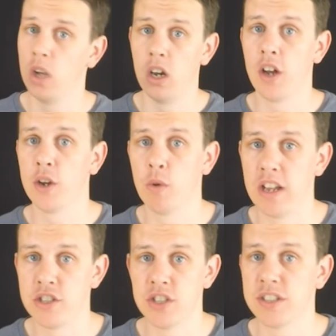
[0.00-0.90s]
a lot of
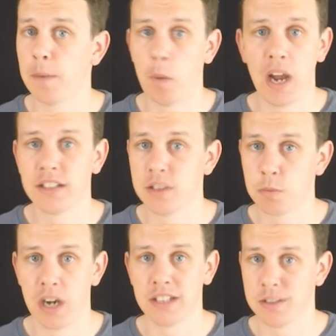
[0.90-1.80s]
questions and practice,
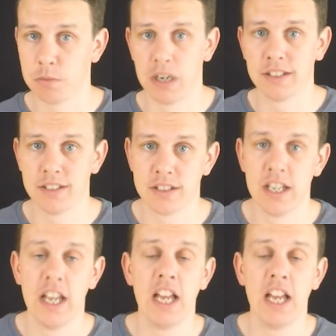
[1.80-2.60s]
practice, practice.